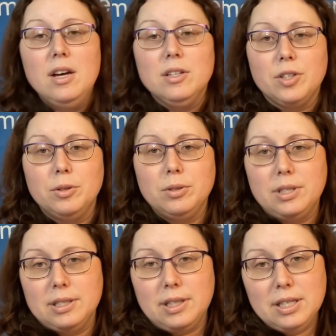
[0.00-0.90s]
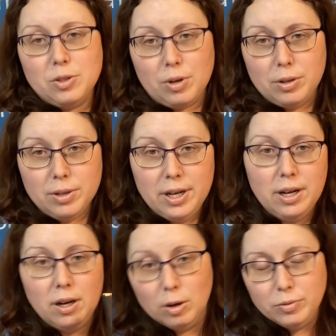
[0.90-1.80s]
So, testosterone,
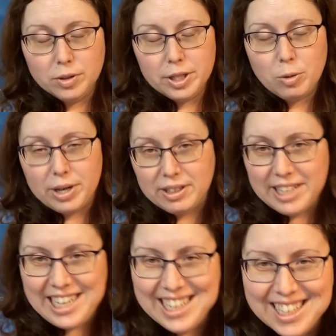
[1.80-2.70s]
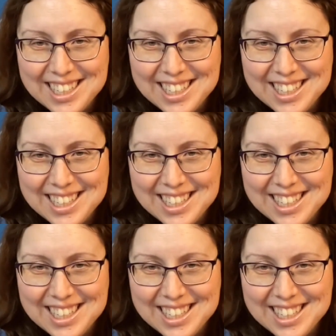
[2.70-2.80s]
hopefully quickly.